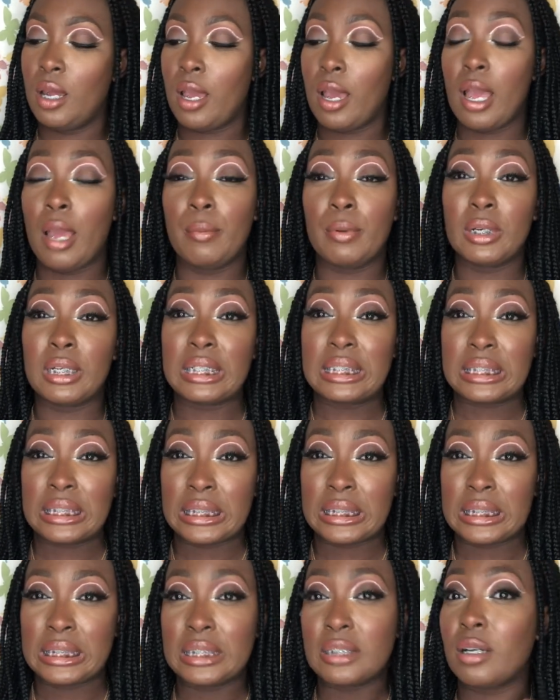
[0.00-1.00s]
I'm going to
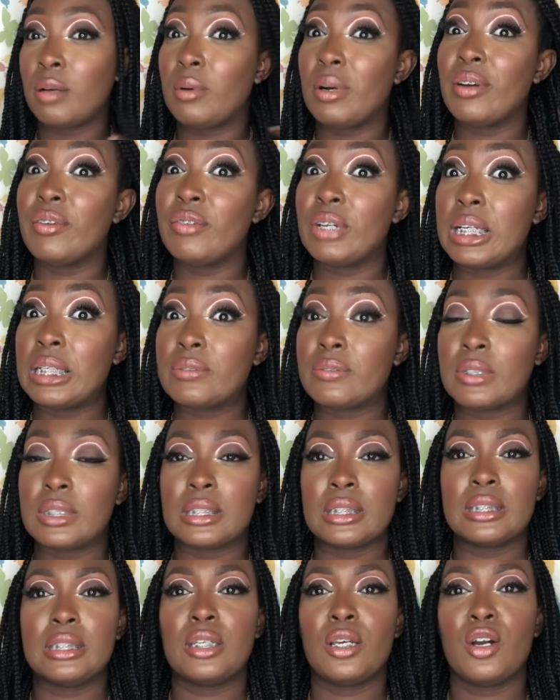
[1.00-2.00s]
test it on my face first
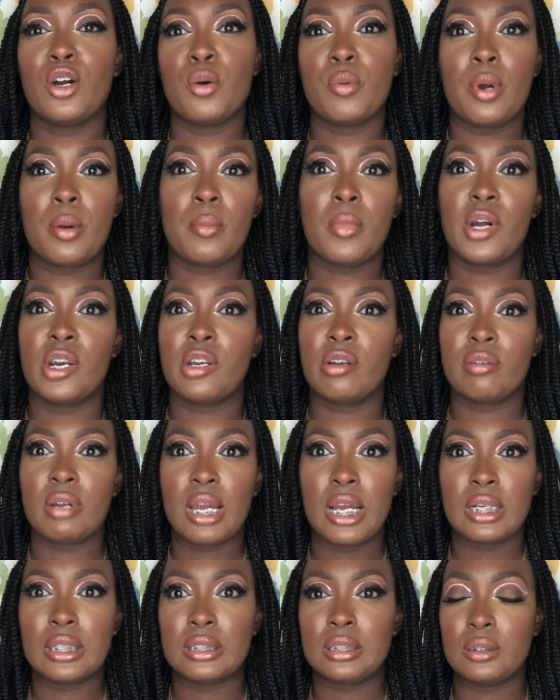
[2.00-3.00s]
to see how my body
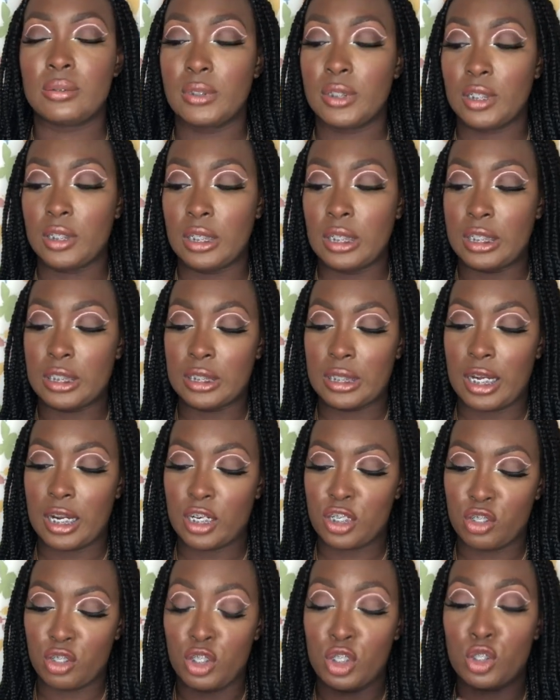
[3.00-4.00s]
reacts to it. It's
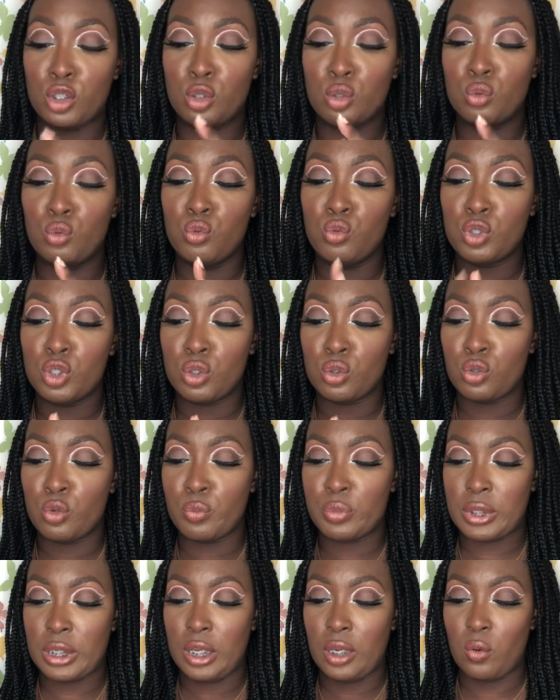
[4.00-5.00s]
actually two
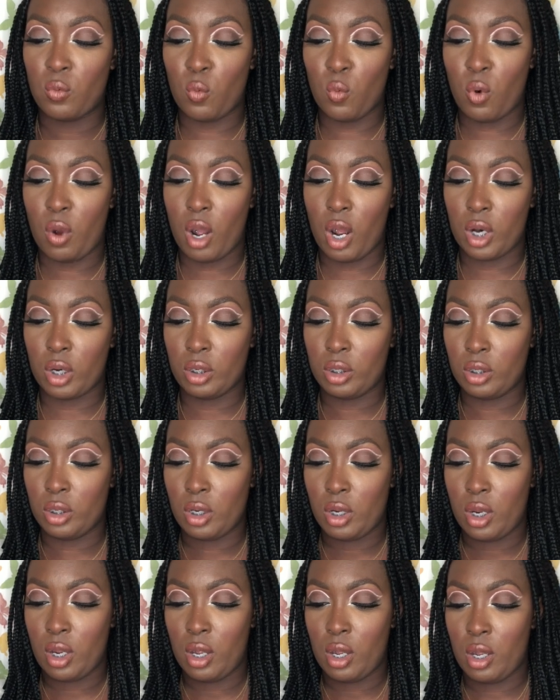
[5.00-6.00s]
soaps in one.
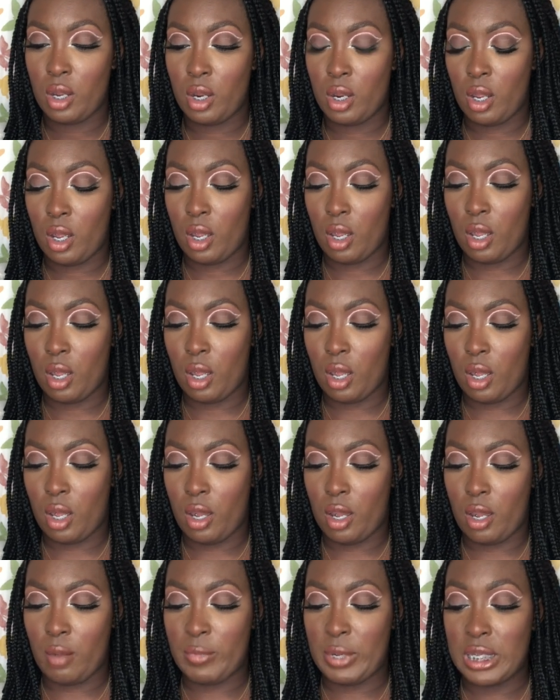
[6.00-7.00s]

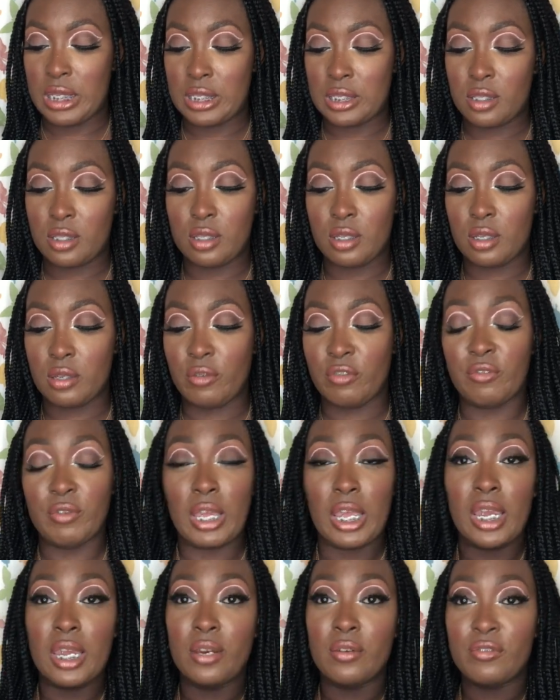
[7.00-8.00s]
Um, it's the
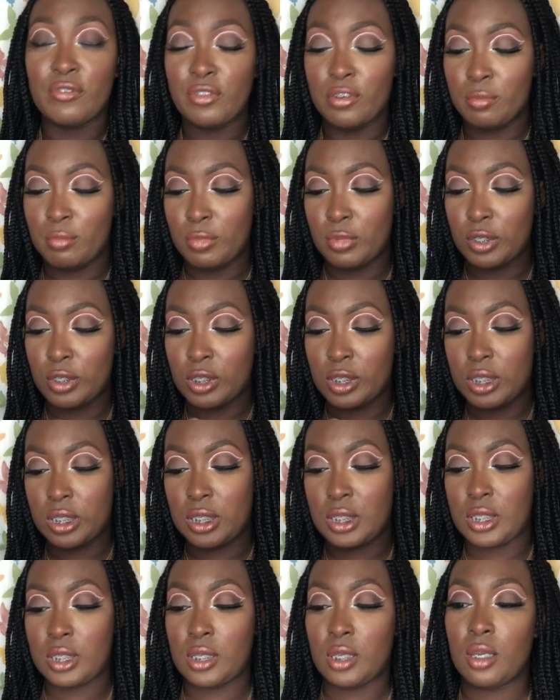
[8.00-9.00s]
infamous
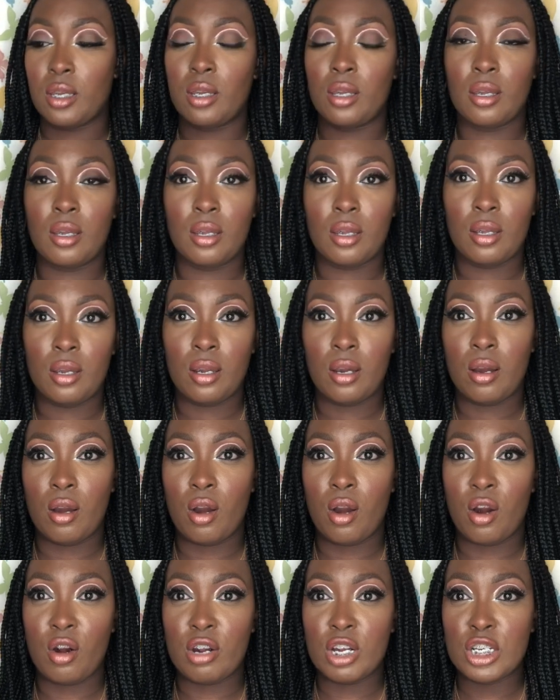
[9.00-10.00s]

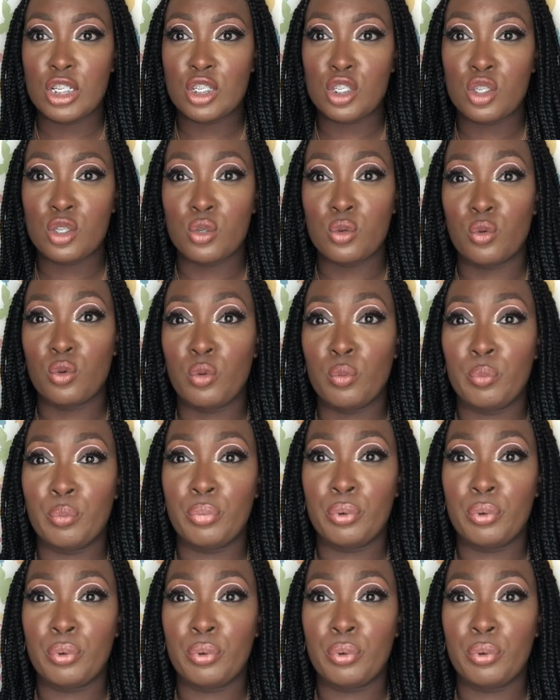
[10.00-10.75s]
orange soap.